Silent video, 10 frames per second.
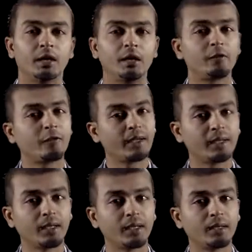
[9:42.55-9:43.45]
if I
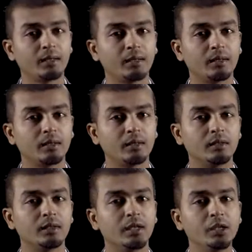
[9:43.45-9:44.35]
take the